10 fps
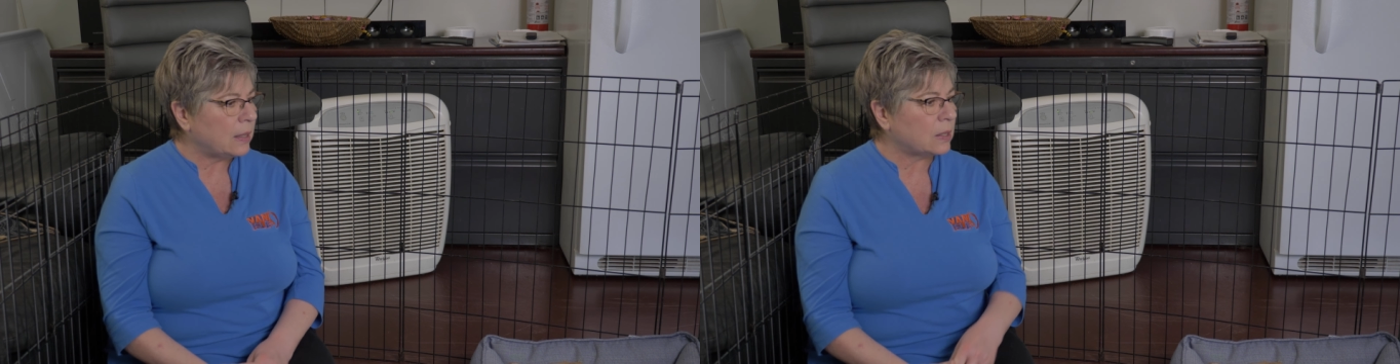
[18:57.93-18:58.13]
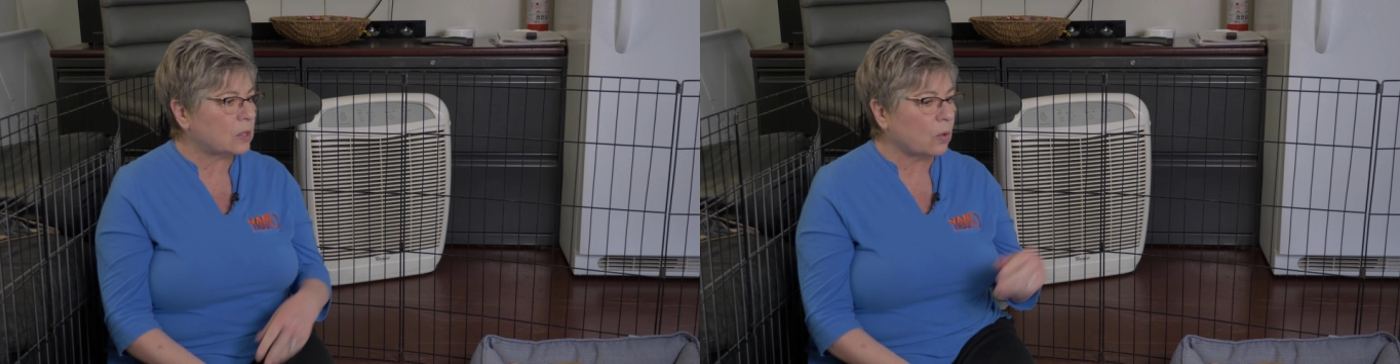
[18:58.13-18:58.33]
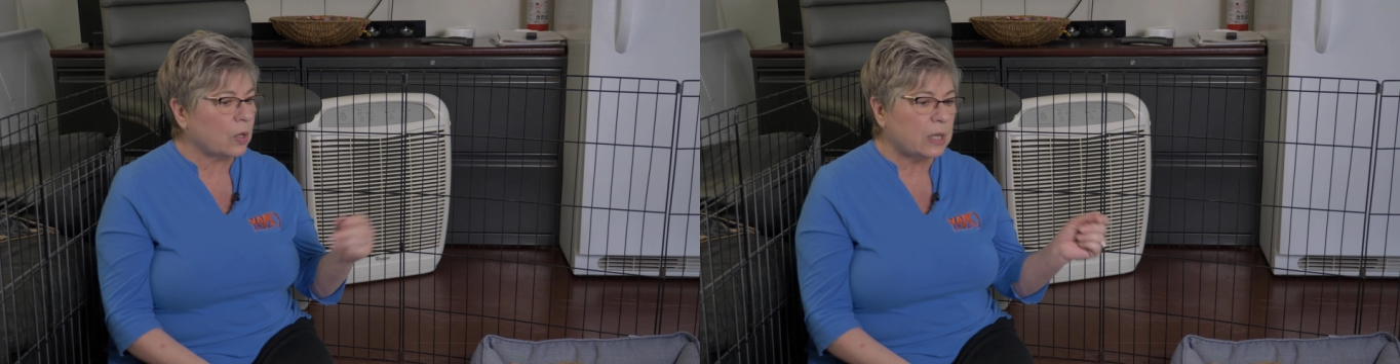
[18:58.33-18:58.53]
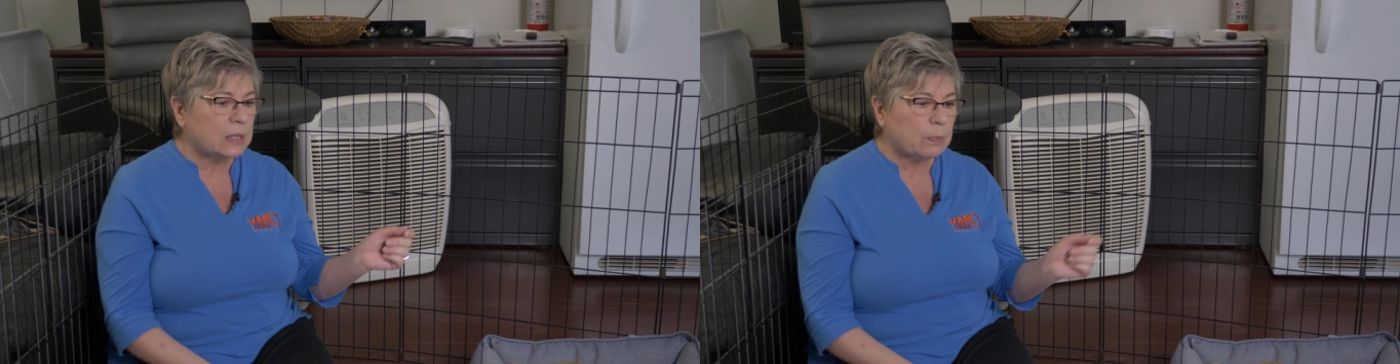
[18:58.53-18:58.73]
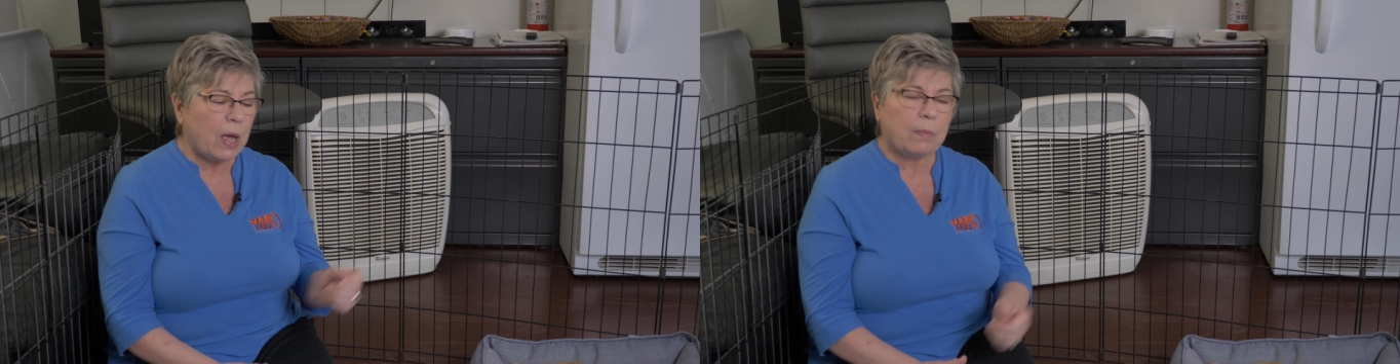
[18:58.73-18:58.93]

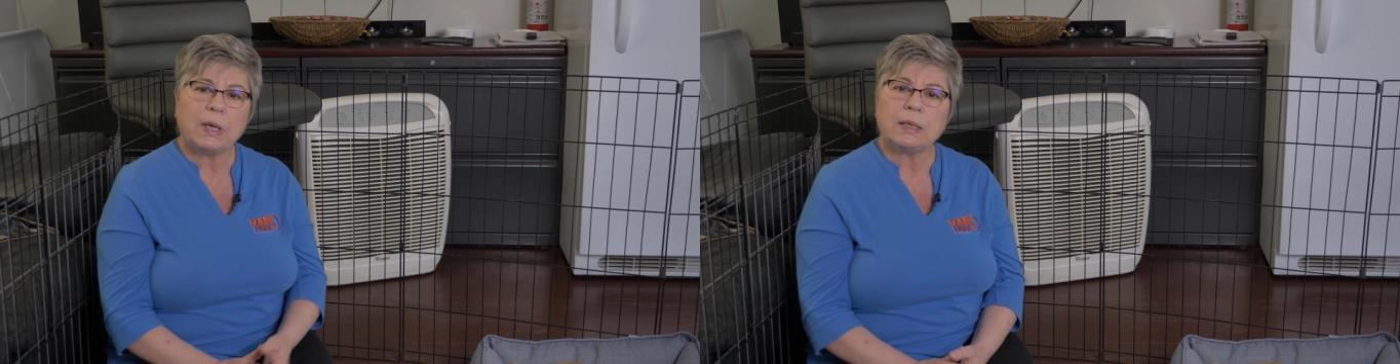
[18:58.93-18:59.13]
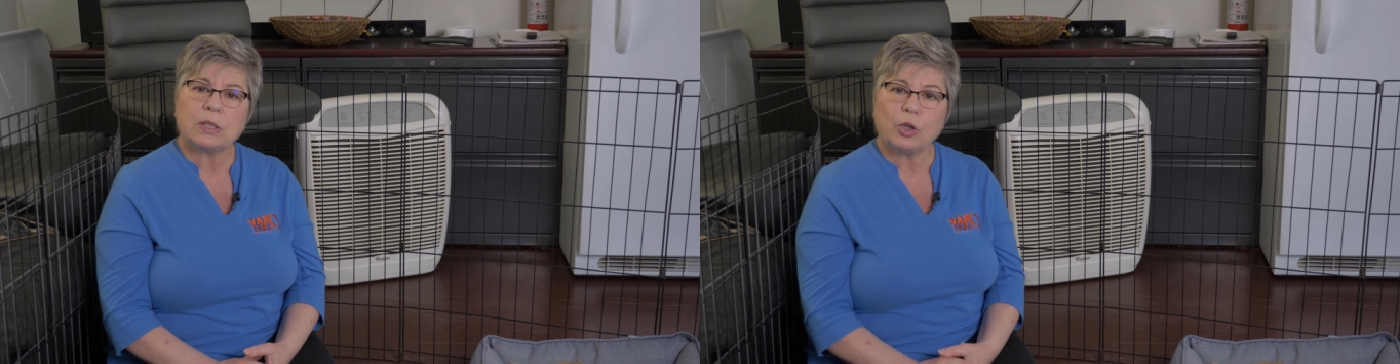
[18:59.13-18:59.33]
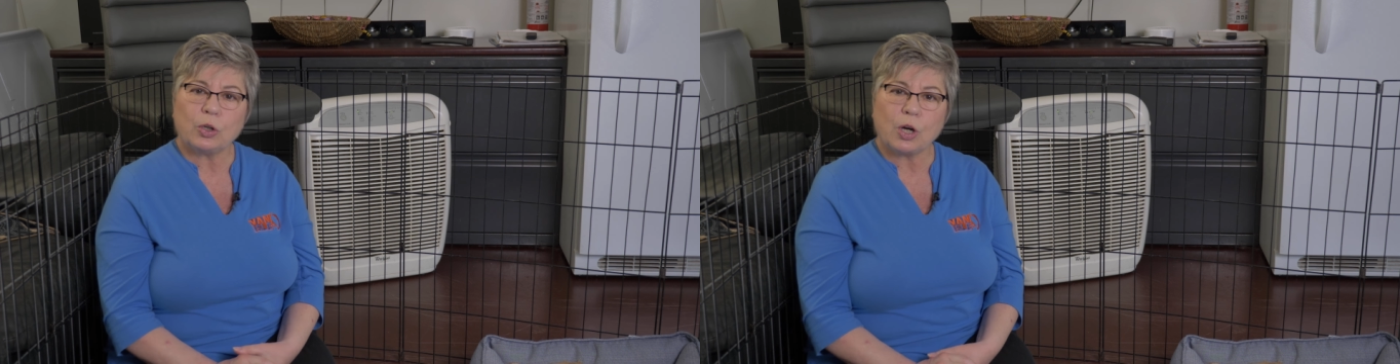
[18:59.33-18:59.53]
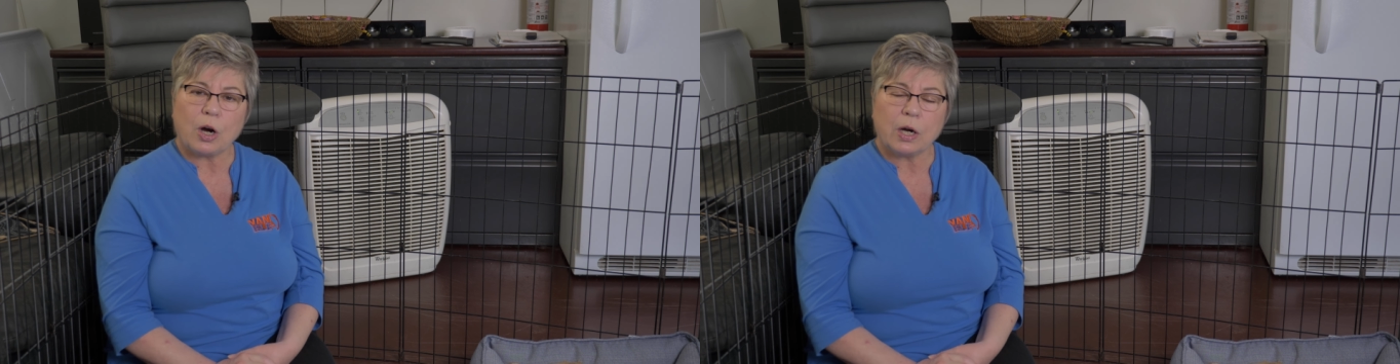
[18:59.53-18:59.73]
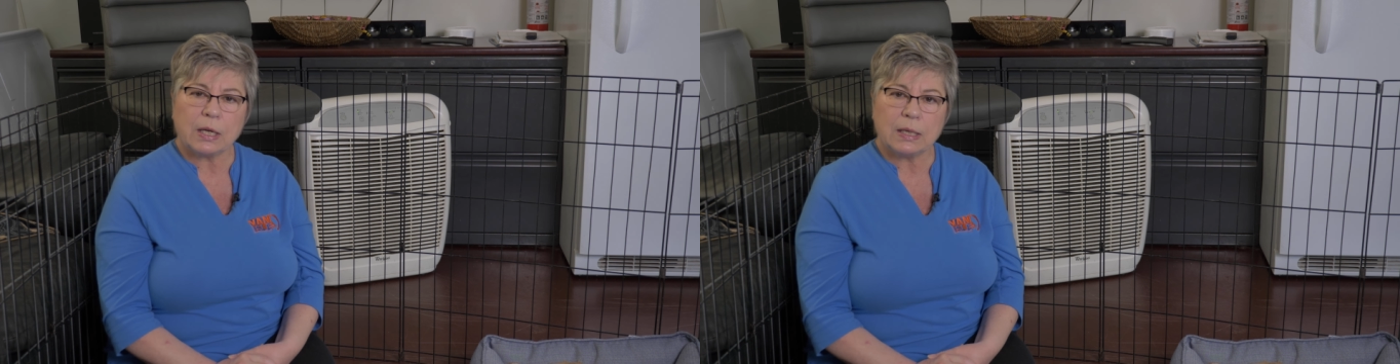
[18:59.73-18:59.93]
Sora's puppies, her
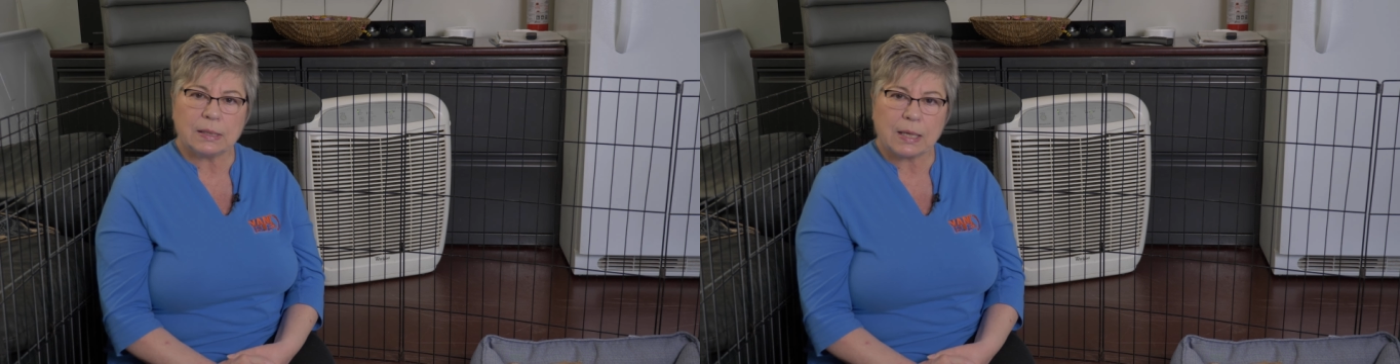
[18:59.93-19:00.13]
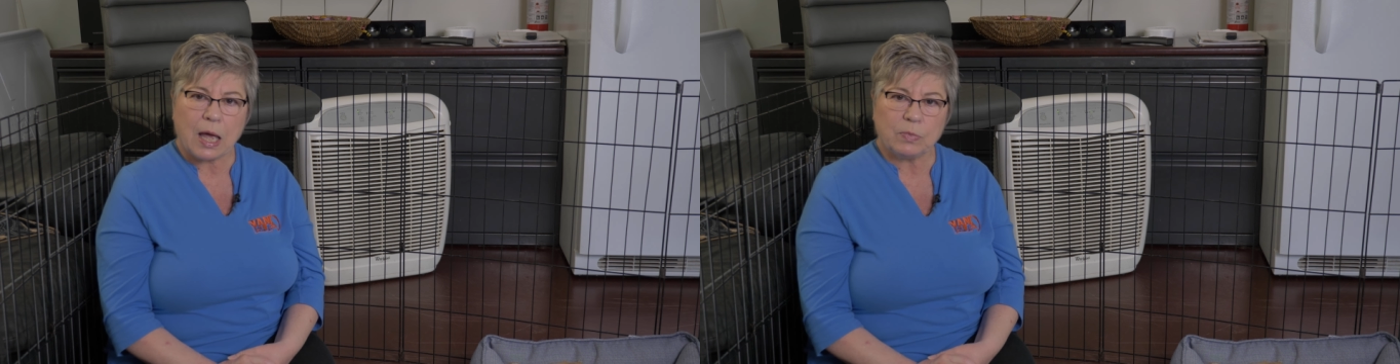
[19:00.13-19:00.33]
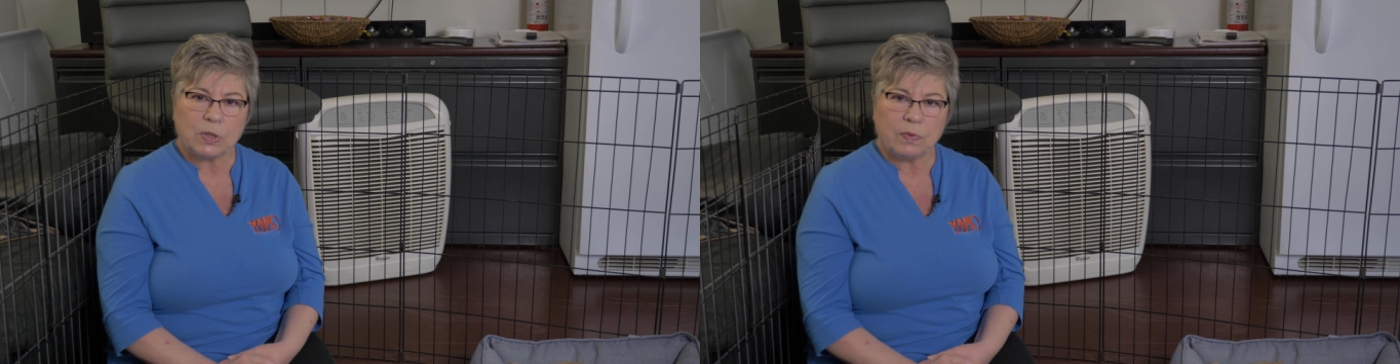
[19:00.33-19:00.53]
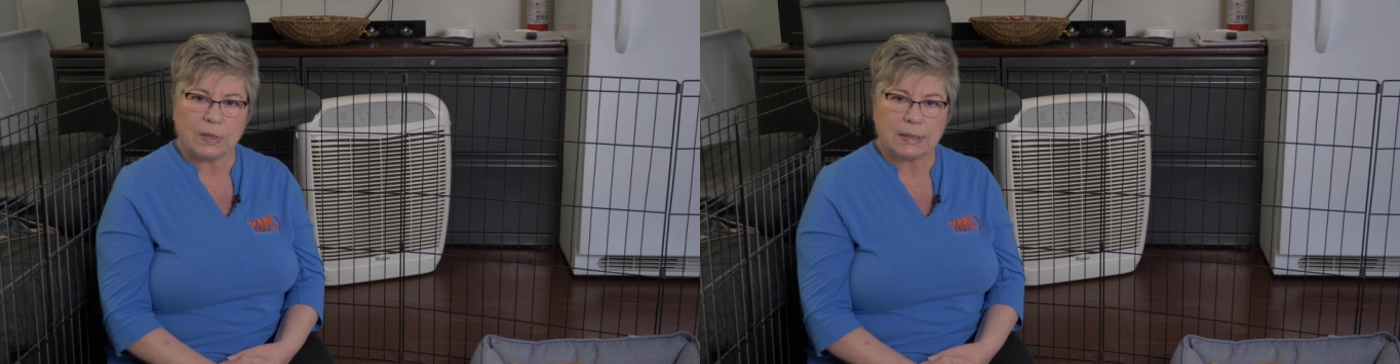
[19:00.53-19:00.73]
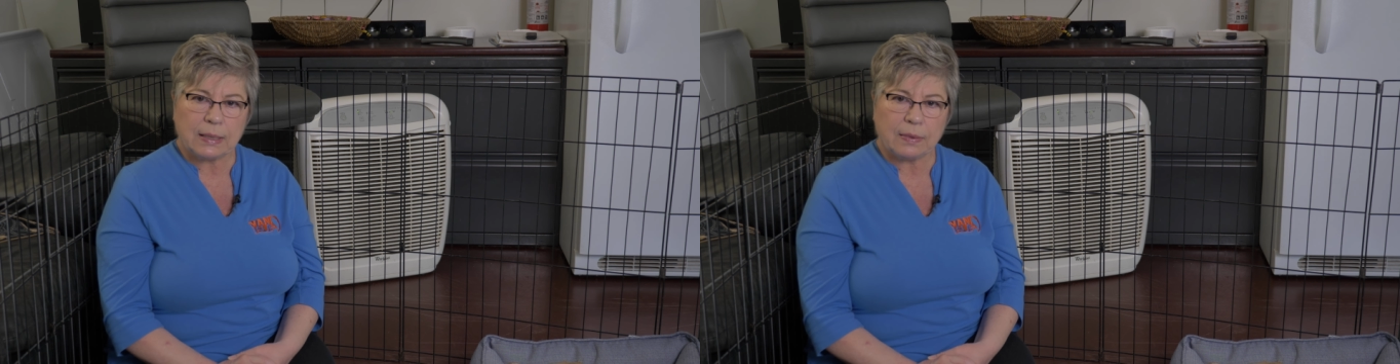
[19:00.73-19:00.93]
guardians come to
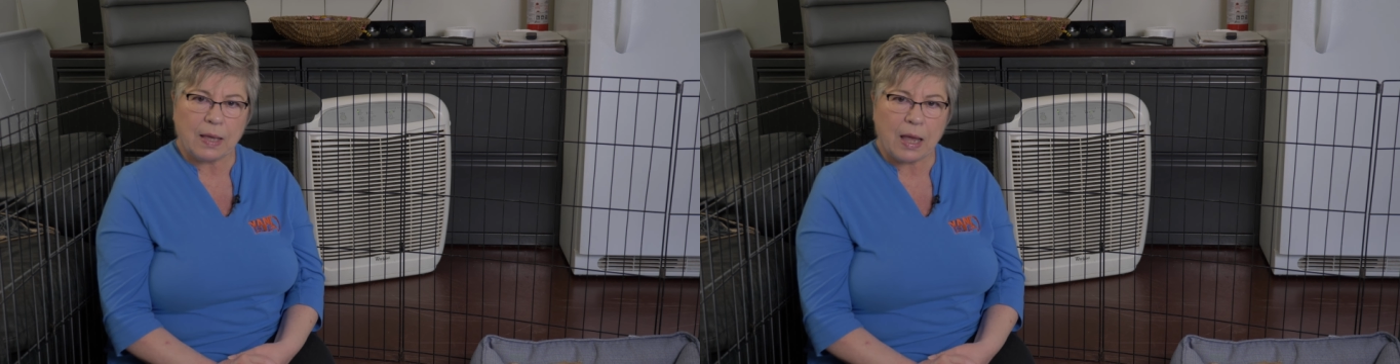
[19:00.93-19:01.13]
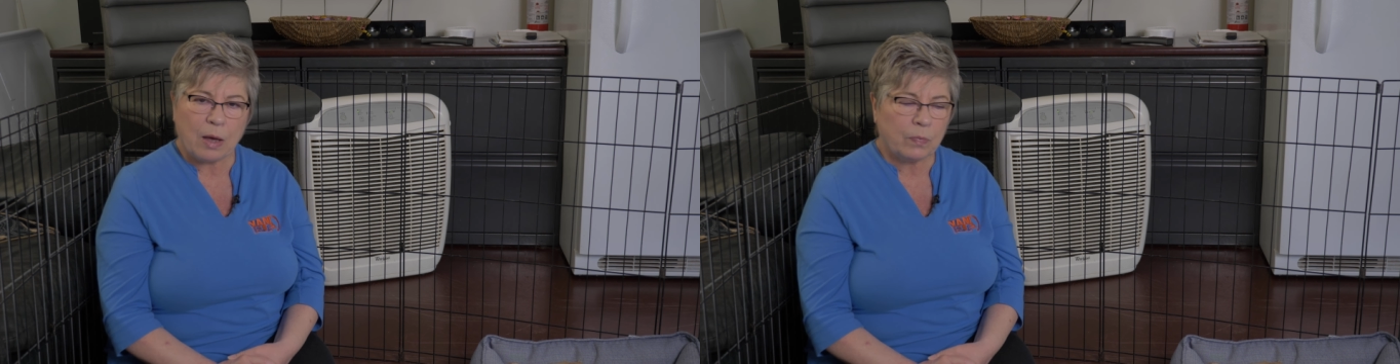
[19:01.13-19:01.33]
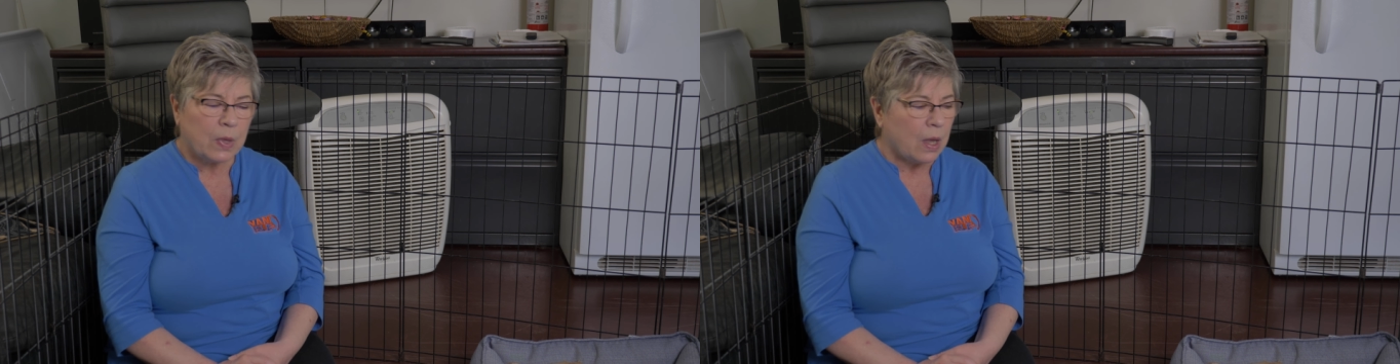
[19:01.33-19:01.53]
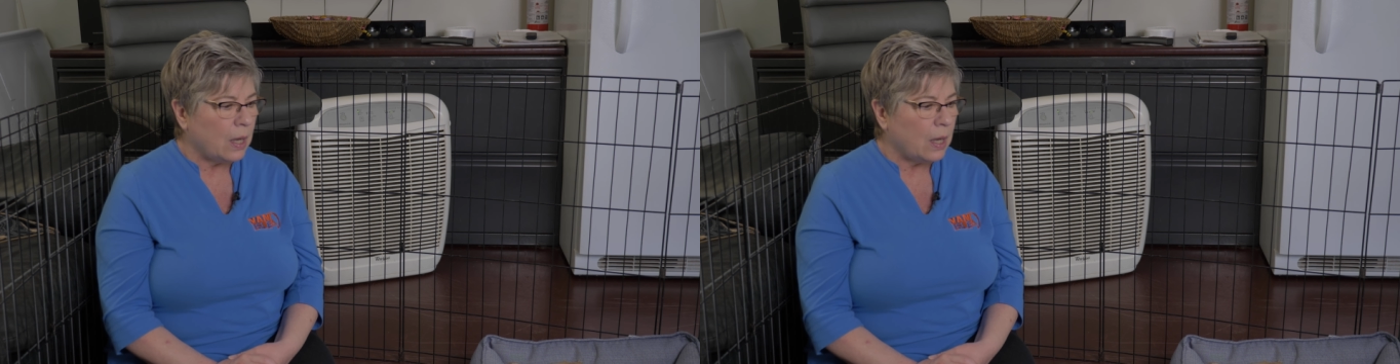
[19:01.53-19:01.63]
visit them.